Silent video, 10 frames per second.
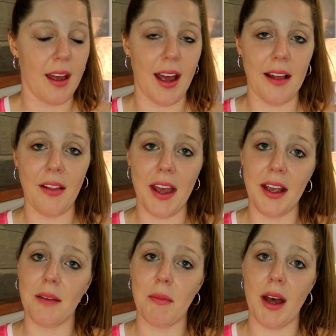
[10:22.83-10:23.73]
I
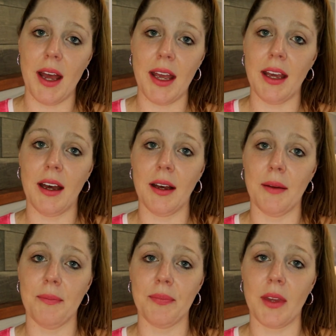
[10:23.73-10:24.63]
like my
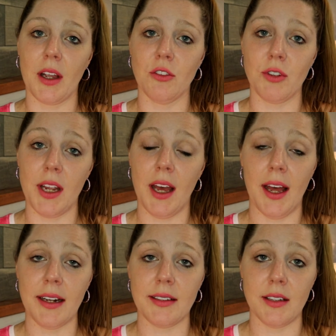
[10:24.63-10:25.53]
um, Tree
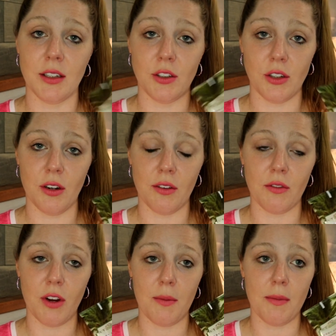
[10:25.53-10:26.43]
Hut Sugar
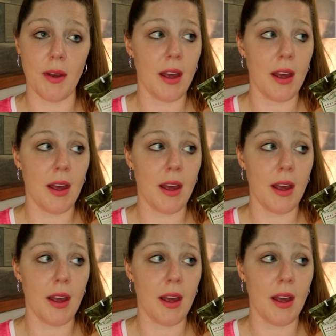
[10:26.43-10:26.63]
Scrub